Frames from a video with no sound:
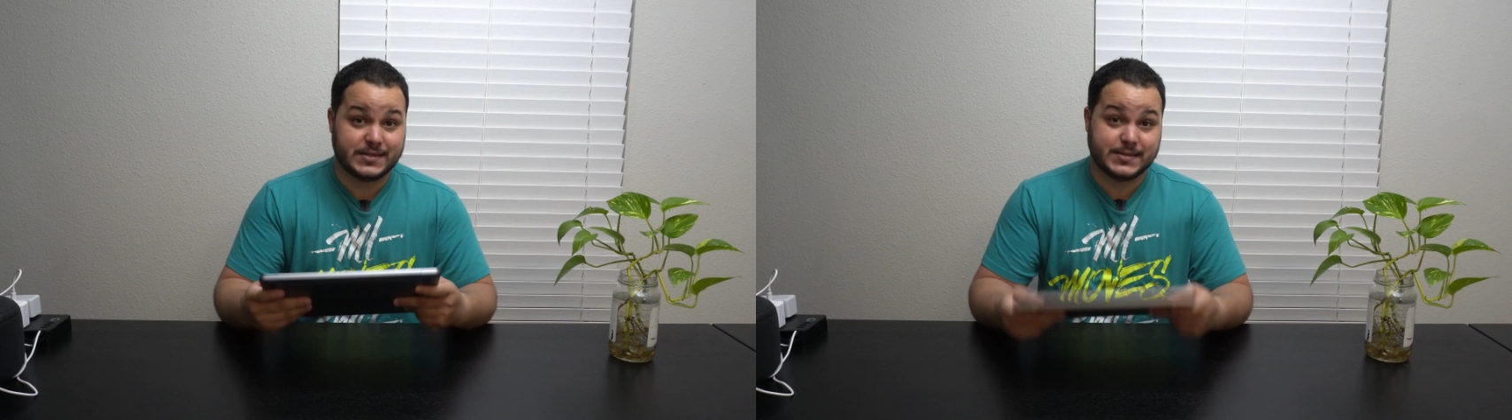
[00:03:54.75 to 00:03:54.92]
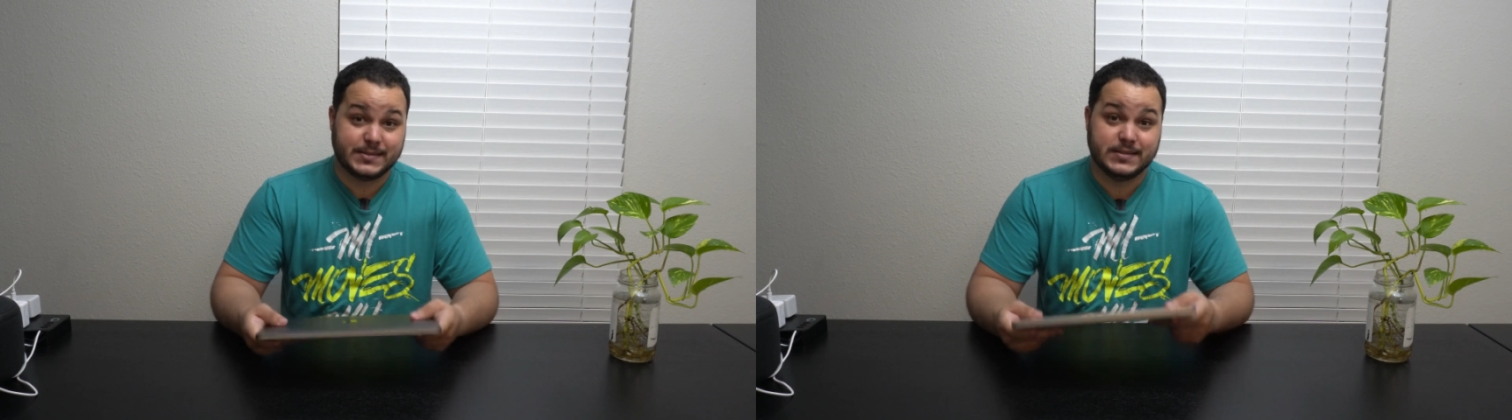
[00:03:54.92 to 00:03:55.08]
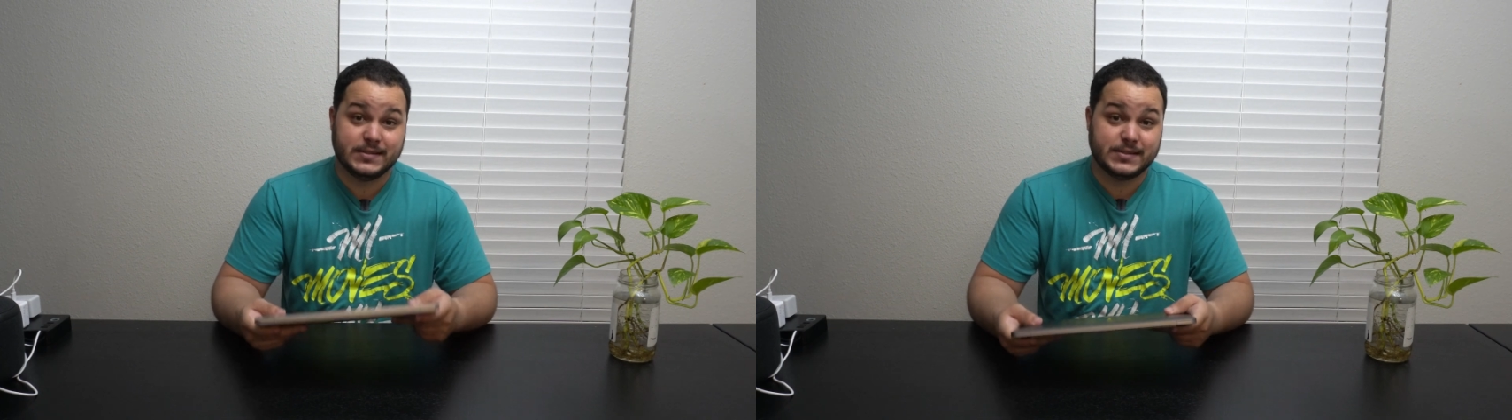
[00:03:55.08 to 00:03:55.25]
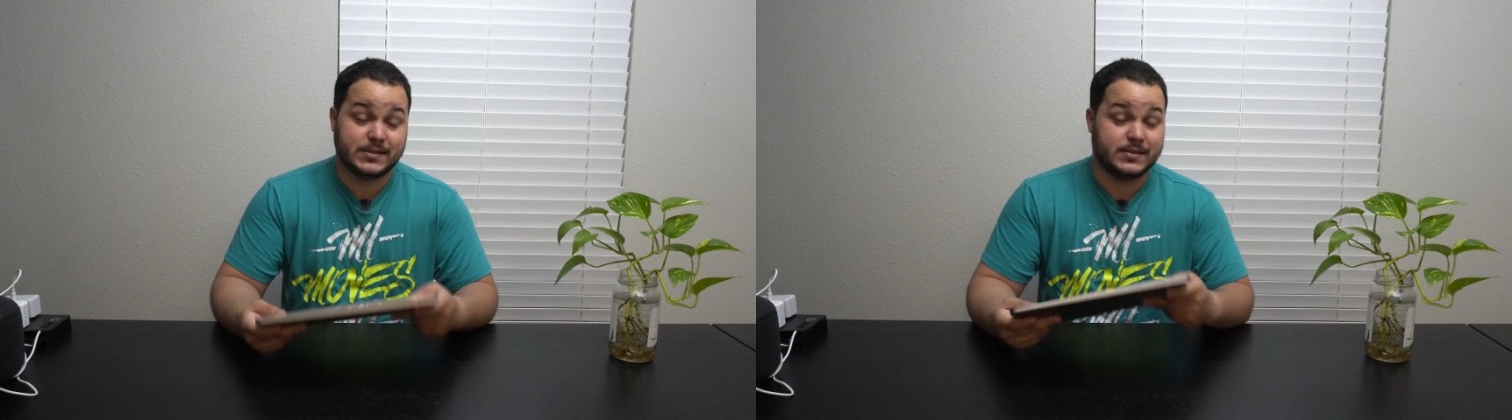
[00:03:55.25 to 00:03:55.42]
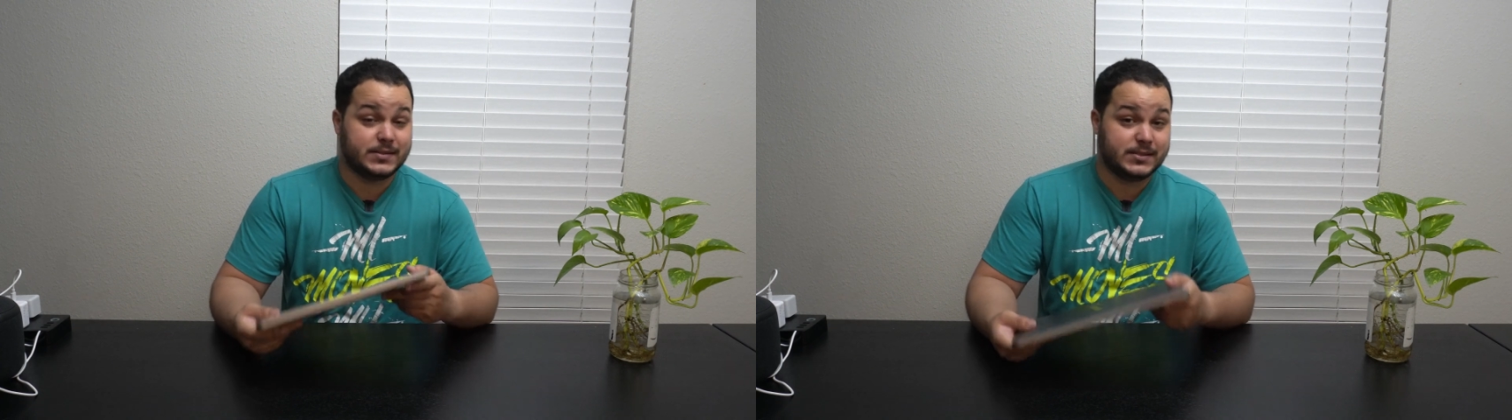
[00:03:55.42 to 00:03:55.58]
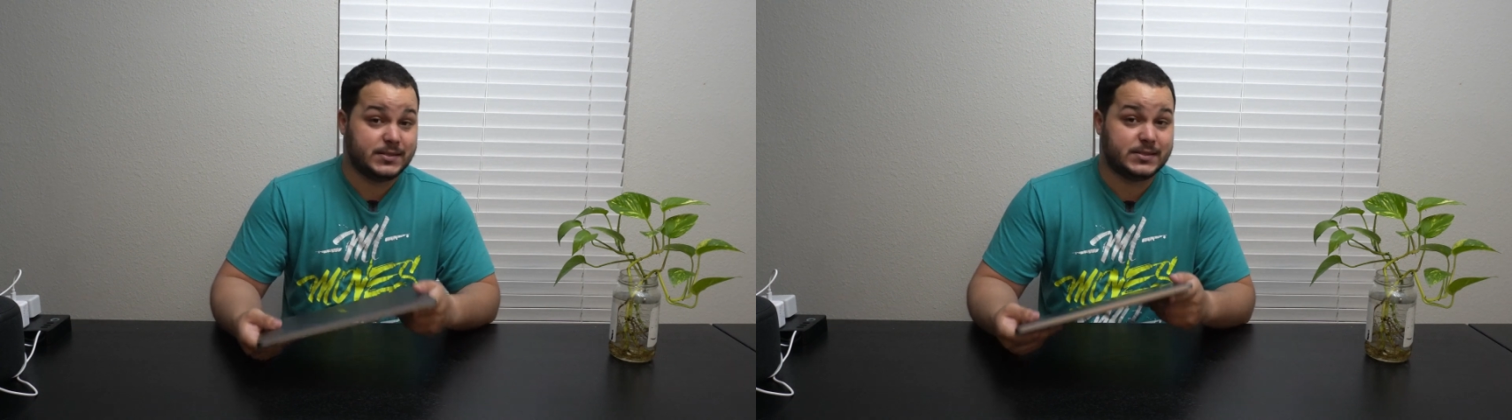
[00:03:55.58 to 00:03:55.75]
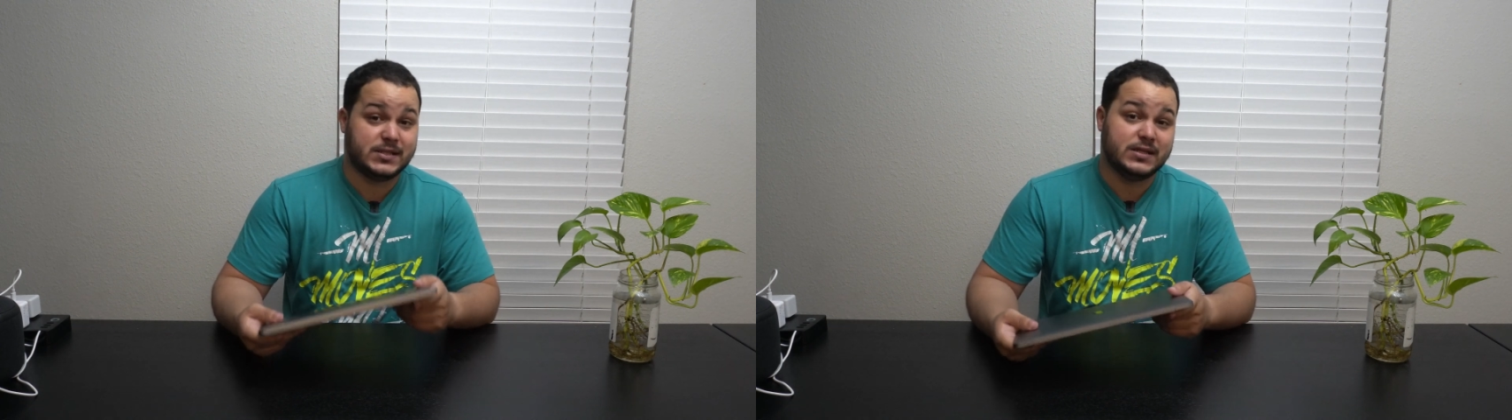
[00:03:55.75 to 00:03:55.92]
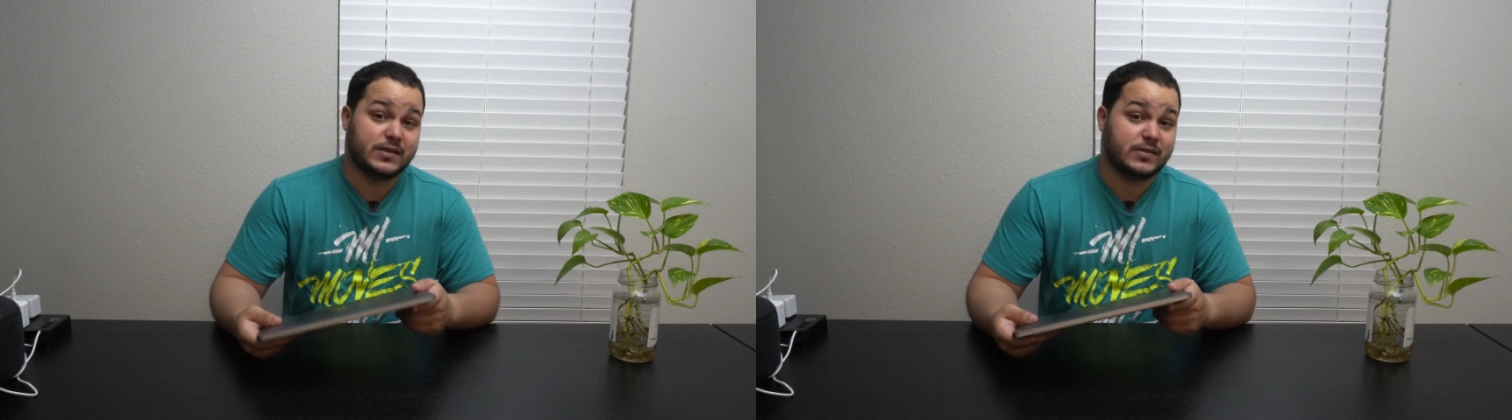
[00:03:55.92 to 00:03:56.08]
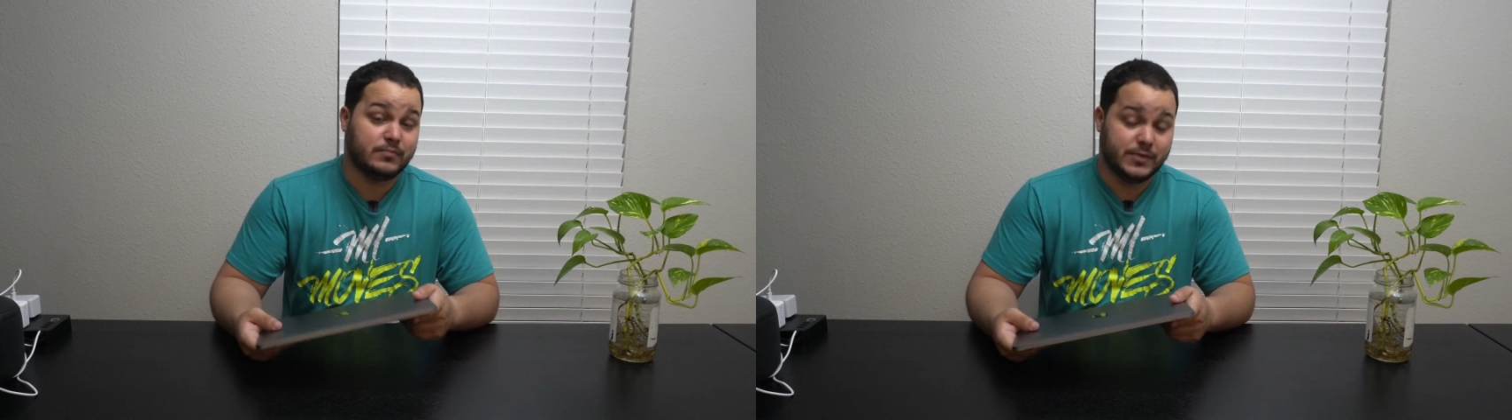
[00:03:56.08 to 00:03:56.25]
to see this in the
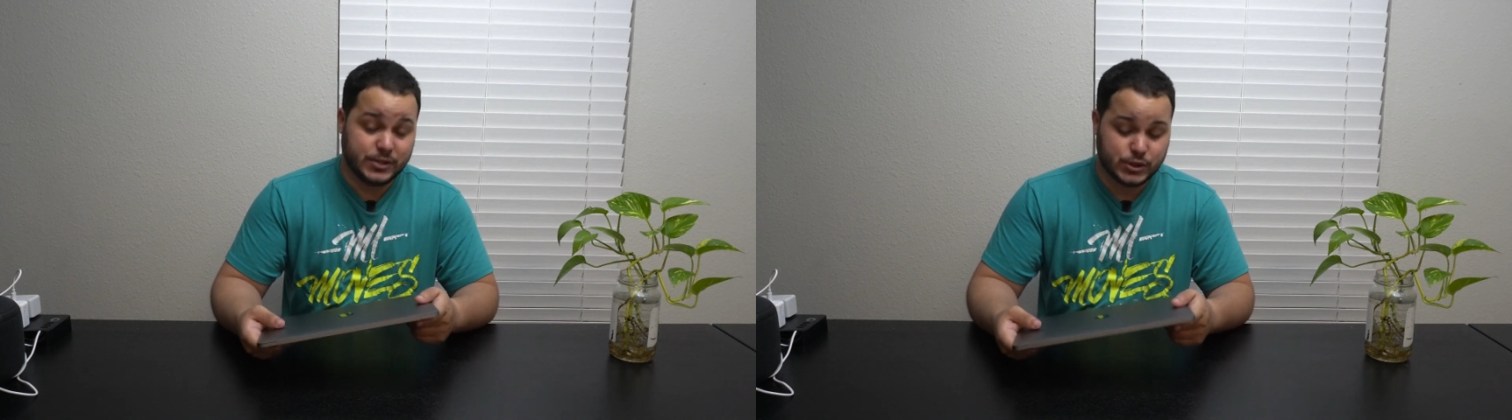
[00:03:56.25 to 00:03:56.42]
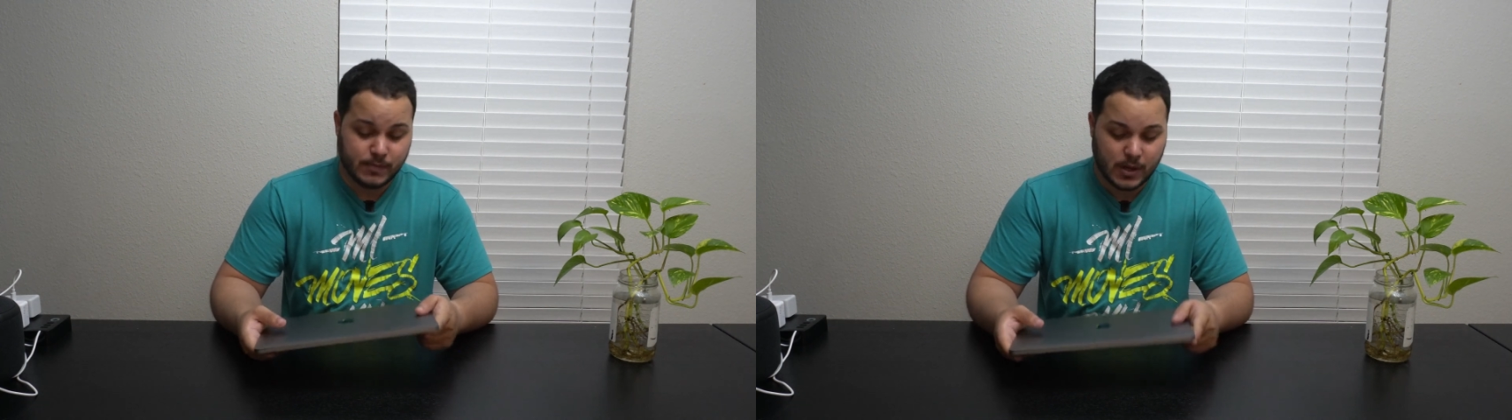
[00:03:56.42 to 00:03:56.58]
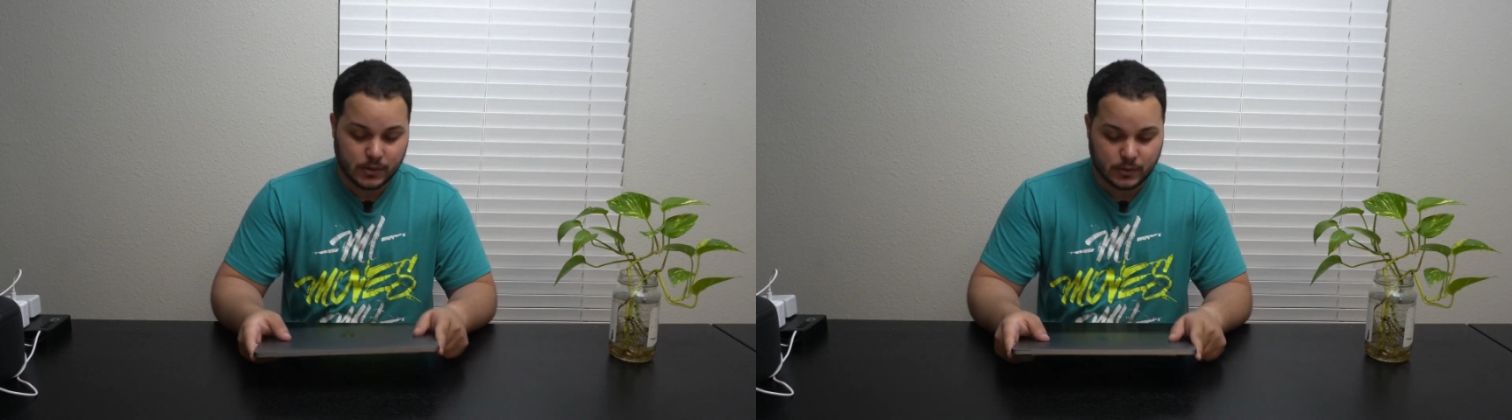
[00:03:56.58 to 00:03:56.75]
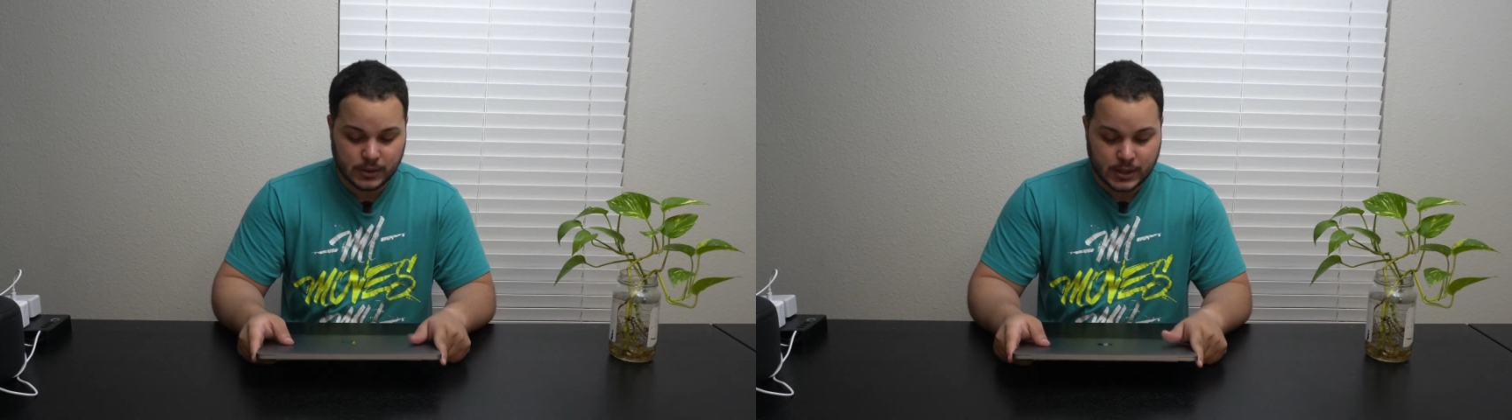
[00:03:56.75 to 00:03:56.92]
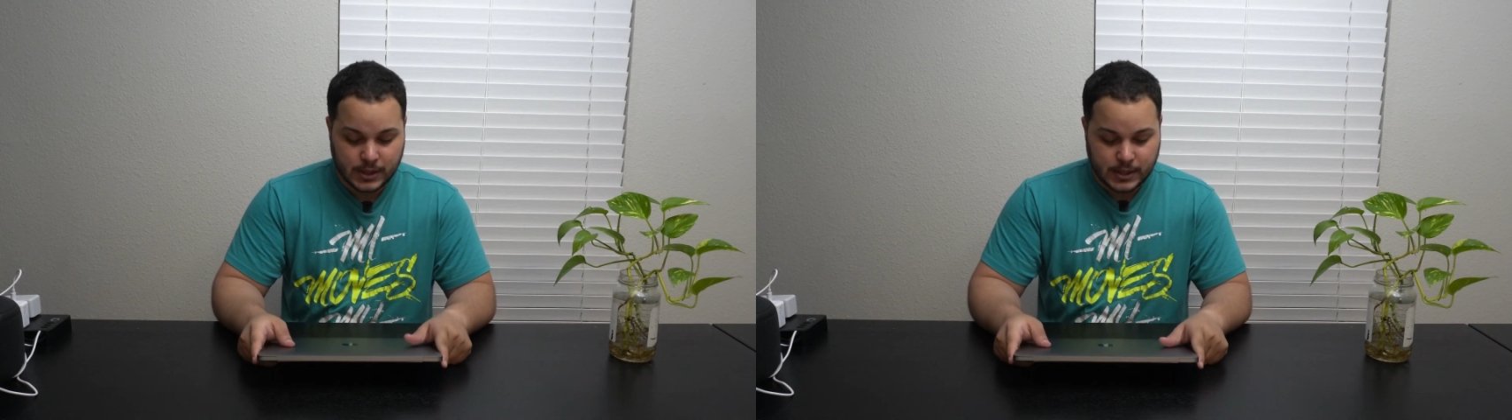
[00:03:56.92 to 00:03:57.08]
16-inch model.